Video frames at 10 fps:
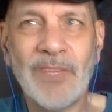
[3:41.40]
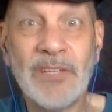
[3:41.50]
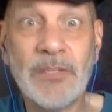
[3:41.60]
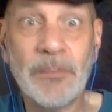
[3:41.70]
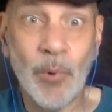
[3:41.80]

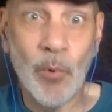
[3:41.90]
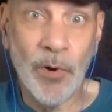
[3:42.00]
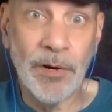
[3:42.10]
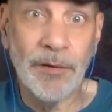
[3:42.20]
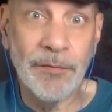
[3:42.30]

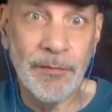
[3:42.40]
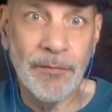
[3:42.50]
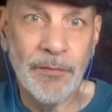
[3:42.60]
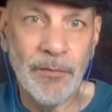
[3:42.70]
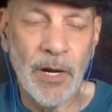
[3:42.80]
supported,
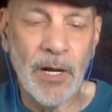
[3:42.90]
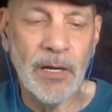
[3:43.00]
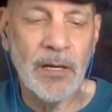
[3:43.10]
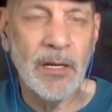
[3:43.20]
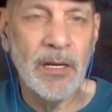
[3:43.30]

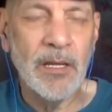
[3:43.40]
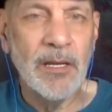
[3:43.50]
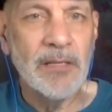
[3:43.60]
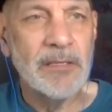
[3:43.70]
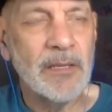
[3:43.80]
right?
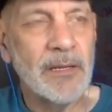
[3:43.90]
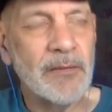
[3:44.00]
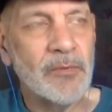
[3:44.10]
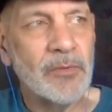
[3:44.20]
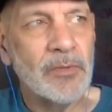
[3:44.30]
It's like,
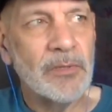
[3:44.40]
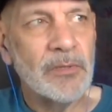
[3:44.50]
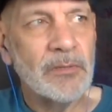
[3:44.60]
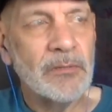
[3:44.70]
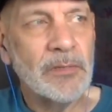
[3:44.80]

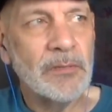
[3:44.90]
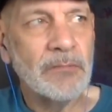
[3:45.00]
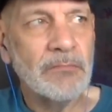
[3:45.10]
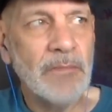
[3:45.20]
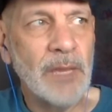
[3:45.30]
well,
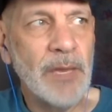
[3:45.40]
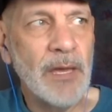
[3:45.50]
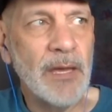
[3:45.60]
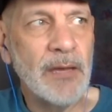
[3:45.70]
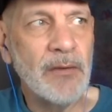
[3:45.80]
maybe
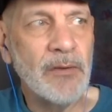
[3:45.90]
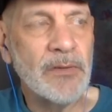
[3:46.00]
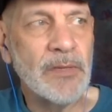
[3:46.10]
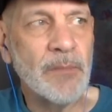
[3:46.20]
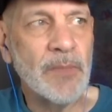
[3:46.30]
I can do
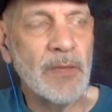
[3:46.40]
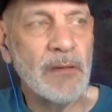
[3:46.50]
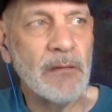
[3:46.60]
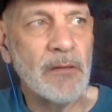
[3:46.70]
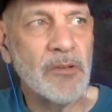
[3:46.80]

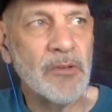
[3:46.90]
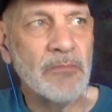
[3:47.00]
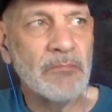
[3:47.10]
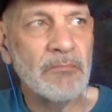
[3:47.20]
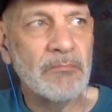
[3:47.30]
something
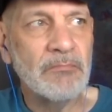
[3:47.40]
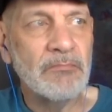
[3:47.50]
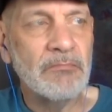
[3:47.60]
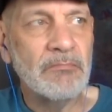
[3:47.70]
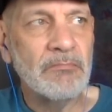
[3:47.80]

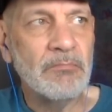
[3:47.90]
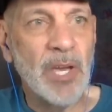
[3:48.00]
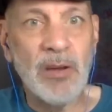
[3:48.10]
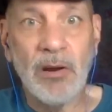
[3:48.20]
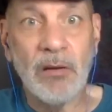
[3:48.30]

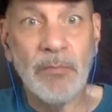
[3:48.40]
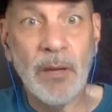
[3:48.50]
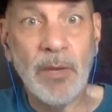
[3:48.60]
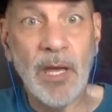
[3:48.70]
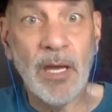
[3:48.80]
bigger.
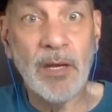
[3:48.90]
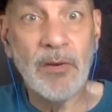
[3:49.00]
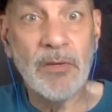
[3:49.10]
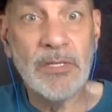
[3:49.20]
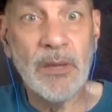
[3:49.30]
Maybe I could
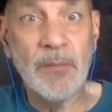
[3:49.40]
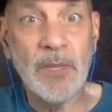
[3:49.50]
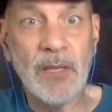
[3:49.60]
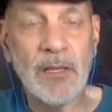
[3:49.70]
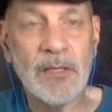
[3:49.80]
do
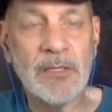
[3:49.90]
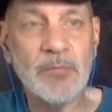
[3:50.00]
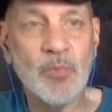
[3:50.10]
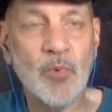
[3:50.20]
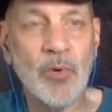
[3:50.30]
something that's
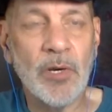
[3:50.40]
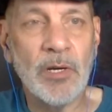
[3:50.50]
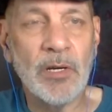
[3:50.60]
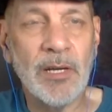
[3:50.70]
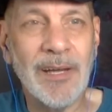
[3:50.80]

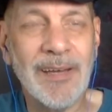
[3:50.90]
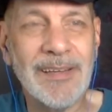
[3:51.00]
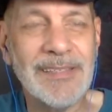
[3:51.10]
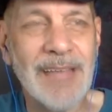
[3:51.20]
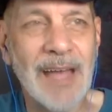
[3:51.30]
more
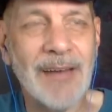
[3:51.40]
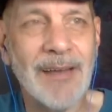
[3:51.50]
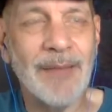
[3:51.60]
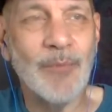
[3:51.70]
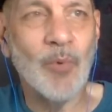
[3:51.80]

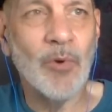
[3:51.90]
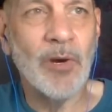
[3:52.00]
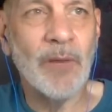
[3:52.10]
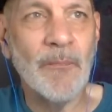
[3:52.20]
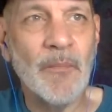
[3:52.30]
exciting,
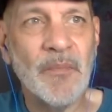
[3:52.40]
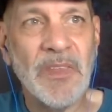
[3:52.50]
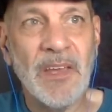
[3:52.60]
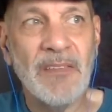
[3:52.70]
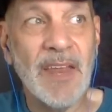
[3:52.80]
more
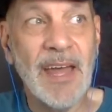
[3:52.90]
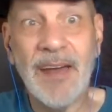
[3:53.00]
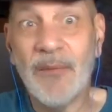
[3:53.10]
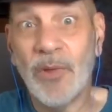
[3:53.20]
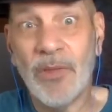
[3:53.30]
that I
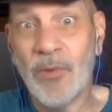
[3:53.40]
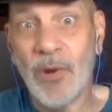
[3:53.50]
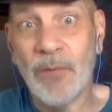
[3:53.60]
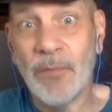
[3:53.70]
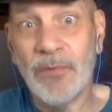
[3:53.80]
hadn't really
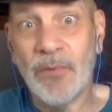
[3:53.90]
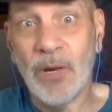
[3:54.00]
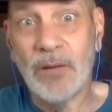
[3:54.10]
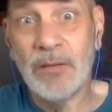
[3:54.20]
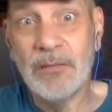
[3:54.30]
thought of
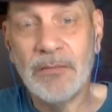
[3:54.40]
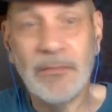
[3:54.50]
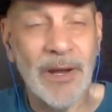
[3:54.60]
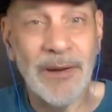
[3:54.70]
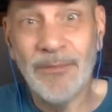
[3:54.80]
before,
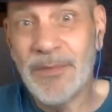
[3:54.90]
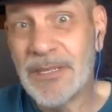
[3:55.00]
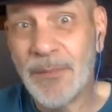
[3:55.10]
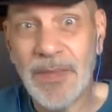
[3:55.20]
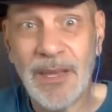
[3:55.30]
right?
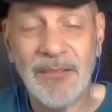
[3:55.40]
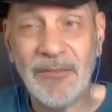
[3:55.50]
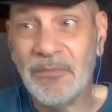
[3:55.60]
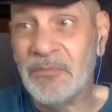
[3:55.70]
Something